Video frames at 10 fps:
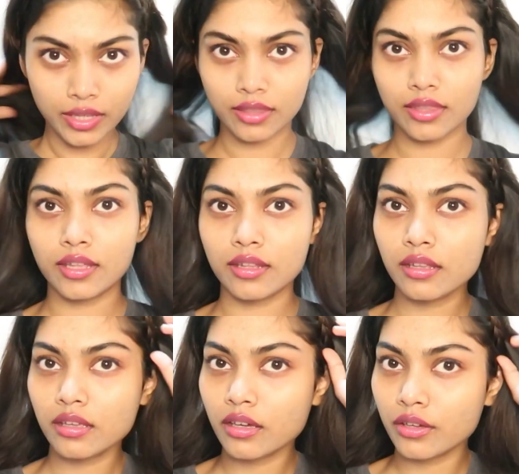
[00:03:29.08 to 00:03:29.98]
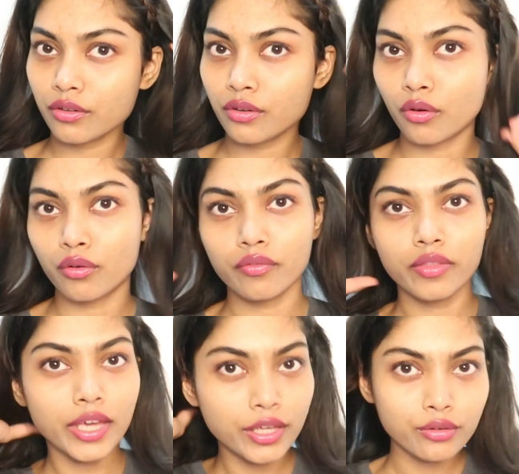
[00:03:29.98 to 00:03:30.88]
And then here you go.
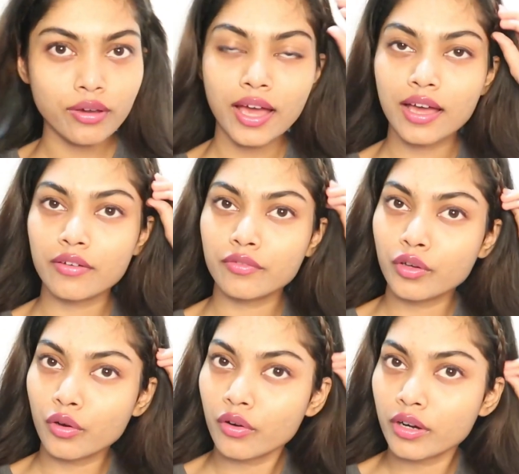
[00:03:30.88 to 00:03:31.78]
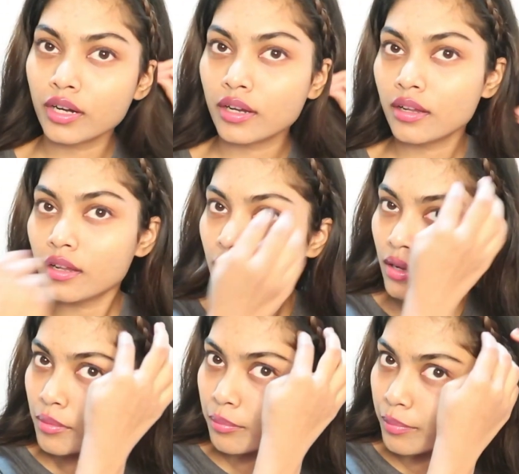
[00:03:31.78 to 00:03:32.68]
There you have your
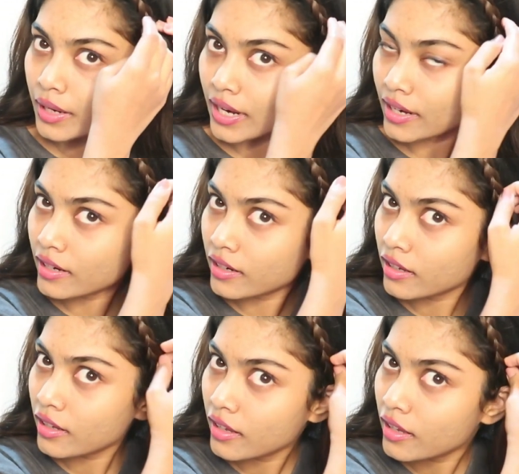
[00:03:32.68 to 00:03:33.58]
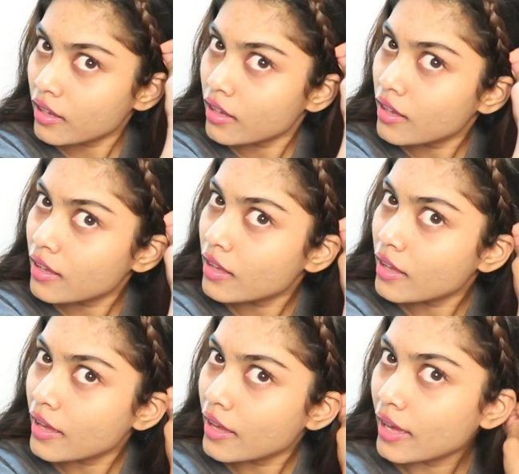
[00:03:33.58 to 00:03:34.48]
braided
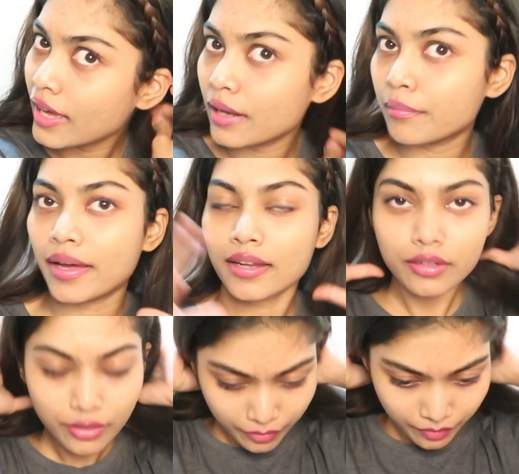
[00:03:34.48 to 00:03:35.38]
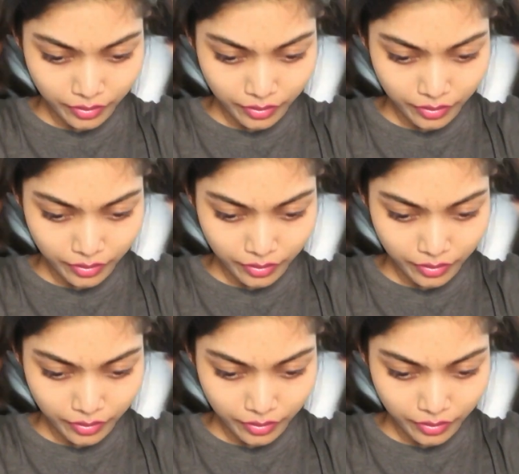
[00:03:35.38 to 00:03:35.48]
hairband.